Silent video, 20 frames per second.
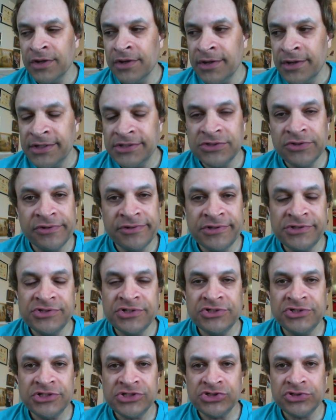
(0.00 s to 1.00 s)
has been a
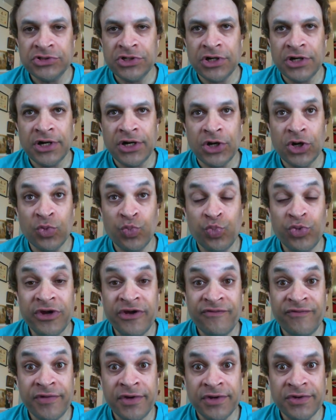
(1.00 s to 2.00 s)
public service
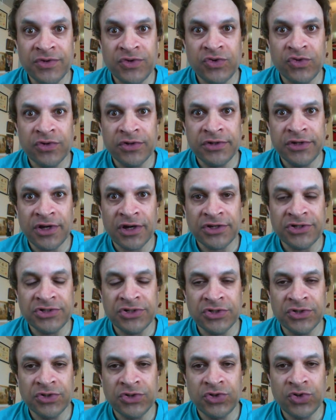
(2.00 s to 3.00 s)
announcement for
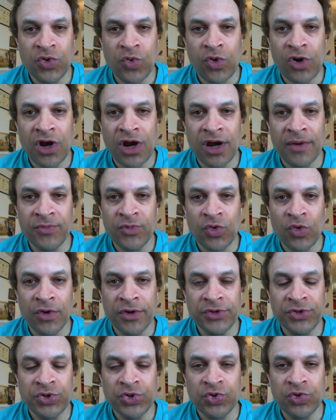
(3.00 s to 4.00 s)
saving the
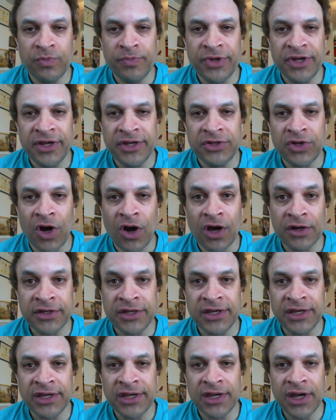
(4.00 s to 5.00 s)
environment.
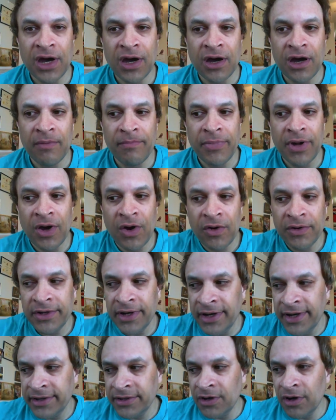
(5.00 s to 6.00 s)
Now, back to the
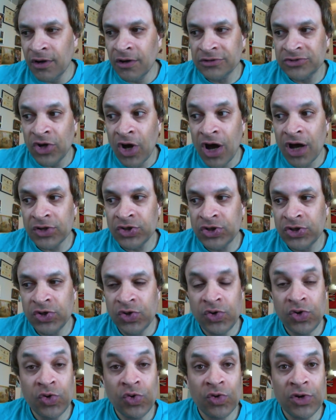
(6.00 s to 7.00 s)
show already in
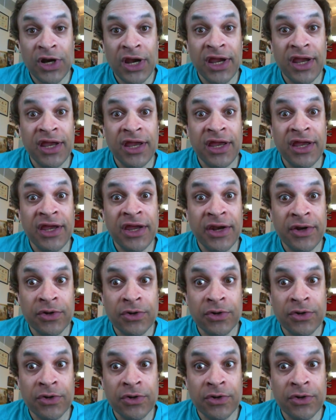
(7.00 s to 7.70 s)
progress.